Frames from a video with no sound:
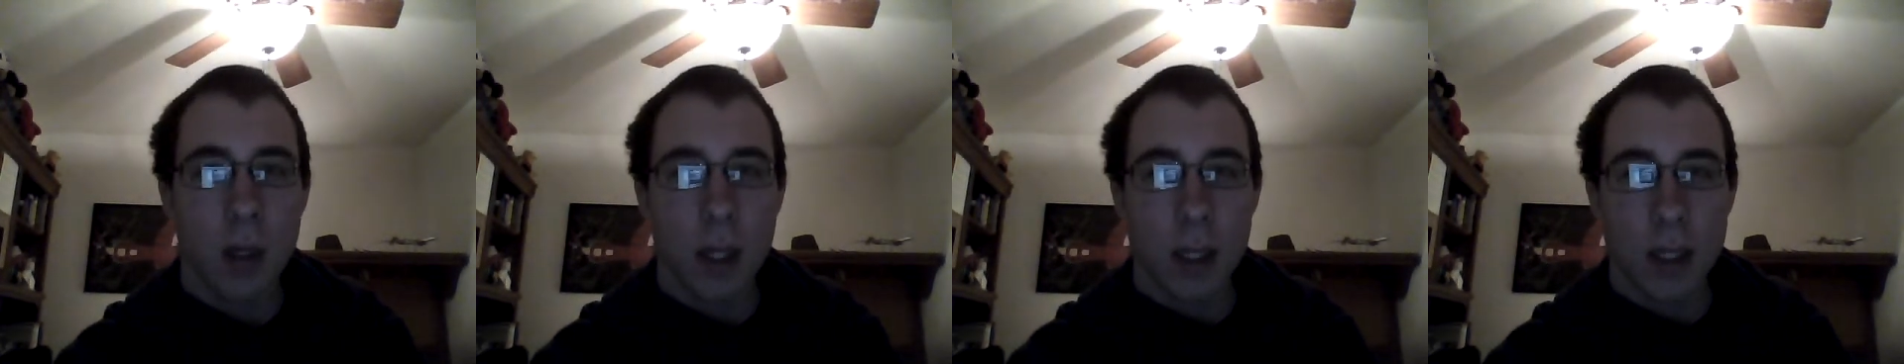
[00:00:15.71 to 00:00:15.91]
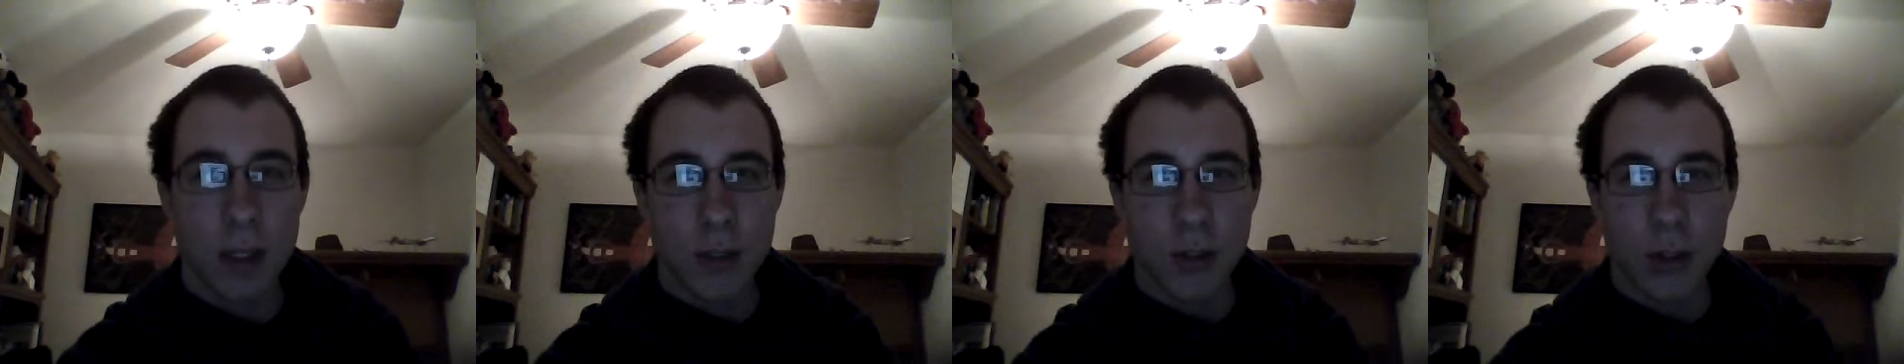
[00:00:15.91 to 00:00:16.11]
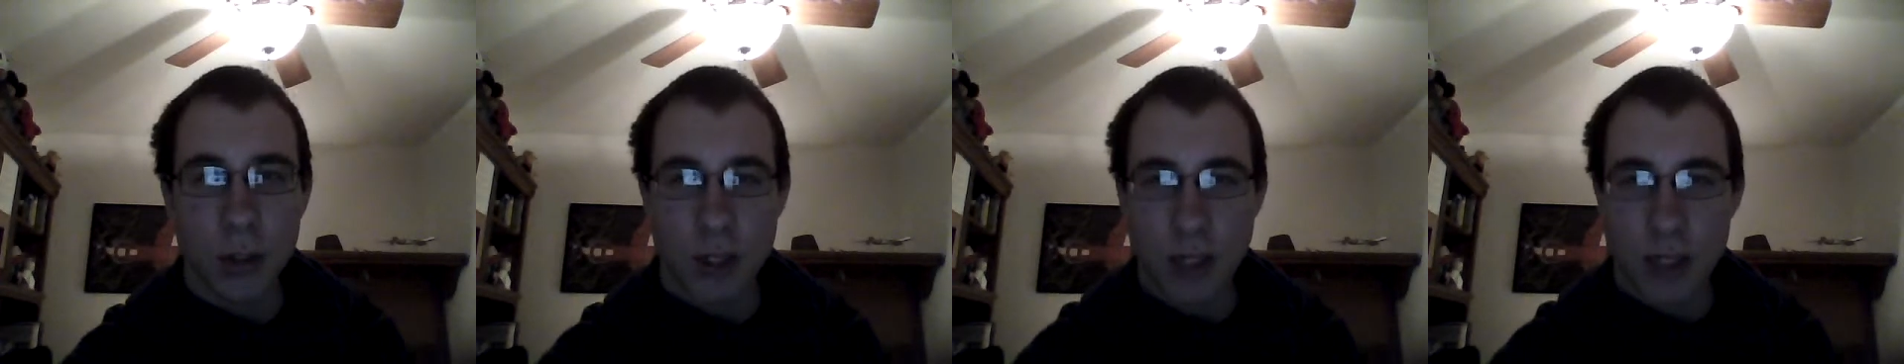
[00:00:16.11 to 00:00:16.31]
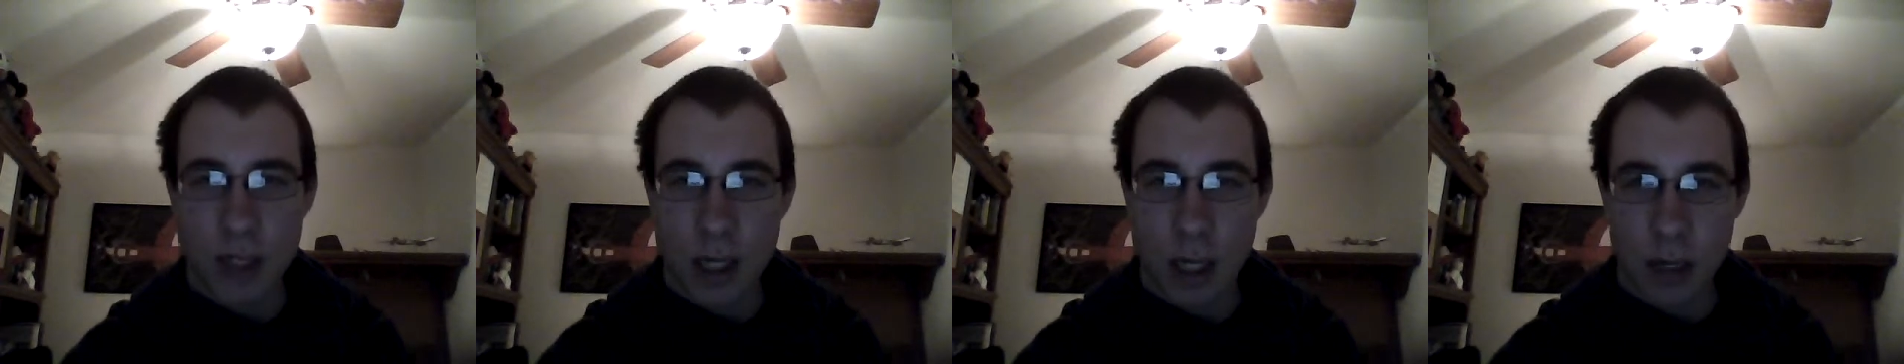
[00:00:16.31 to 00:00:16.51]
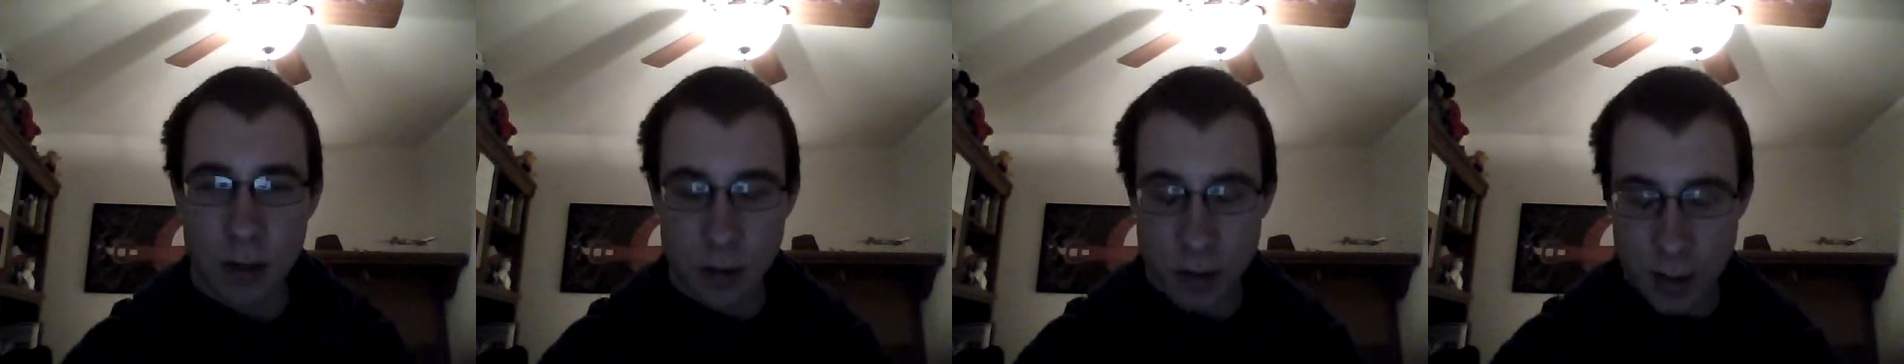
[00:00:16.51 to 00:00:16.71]
Eastern
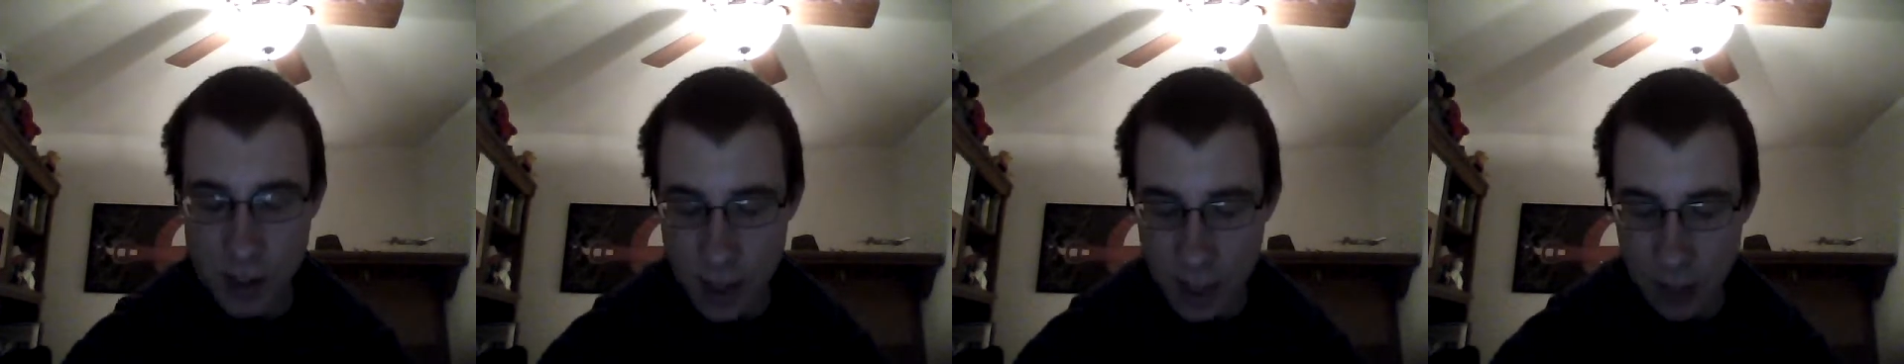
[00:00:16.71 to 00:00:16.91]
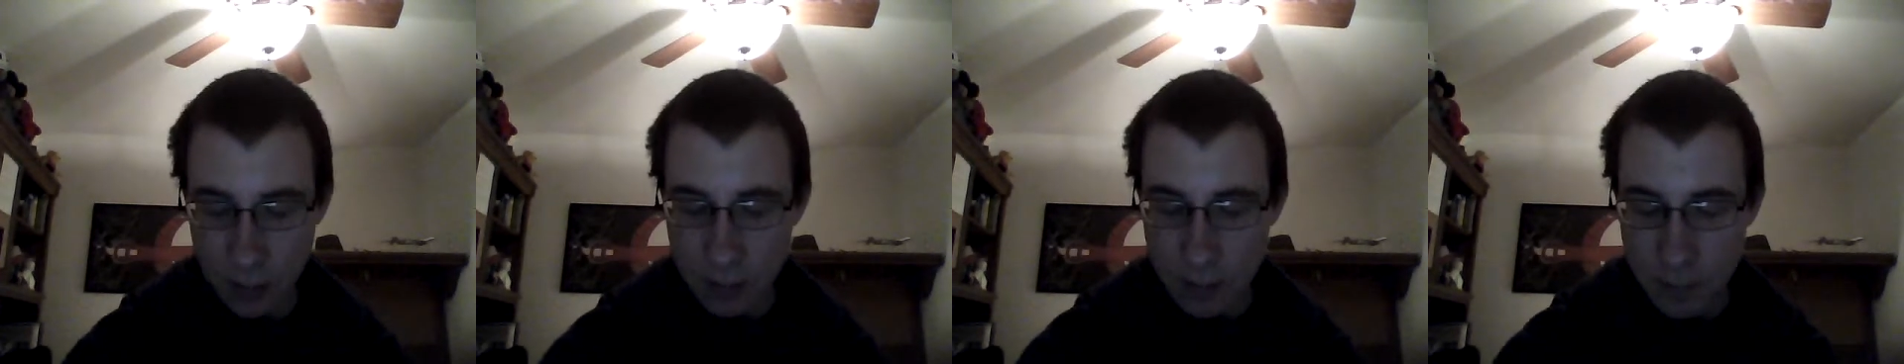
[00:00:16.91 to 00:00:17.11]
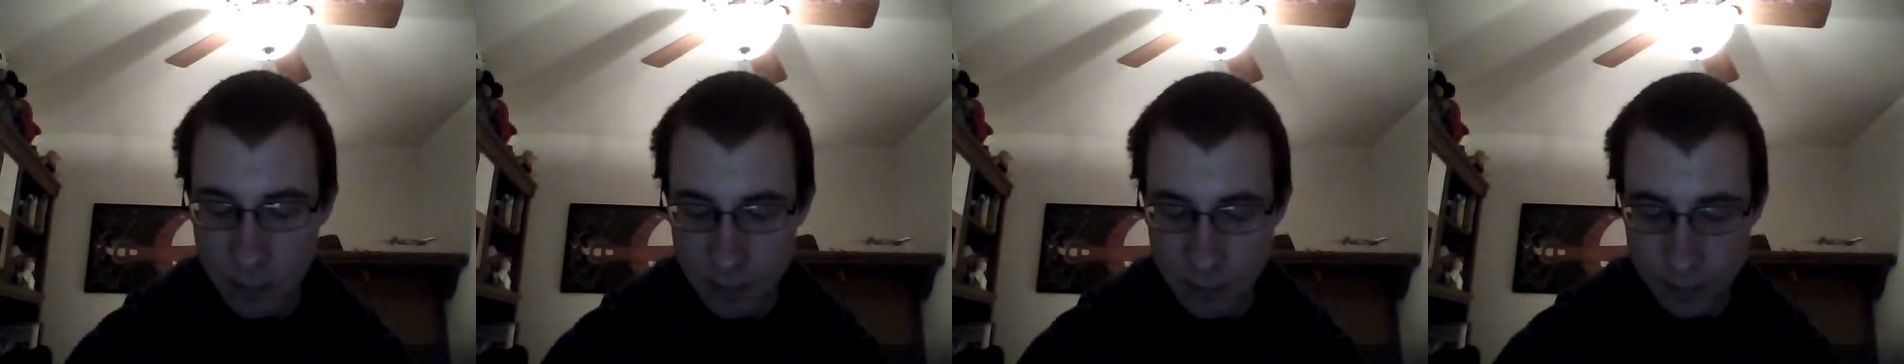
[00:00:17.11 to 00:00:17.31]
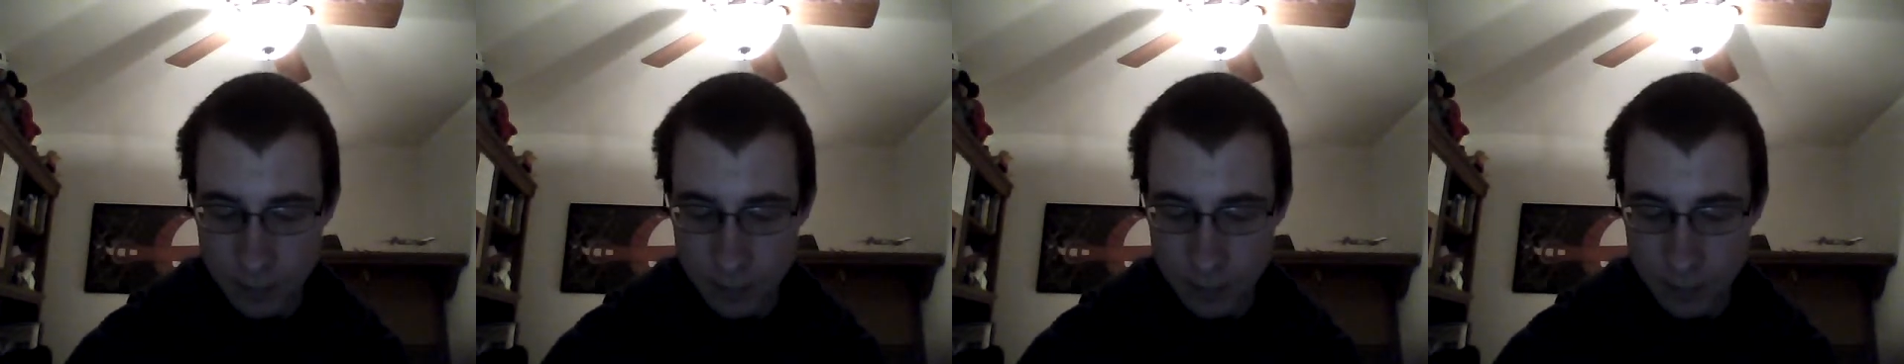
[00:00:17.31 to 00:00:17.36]
Standard Time,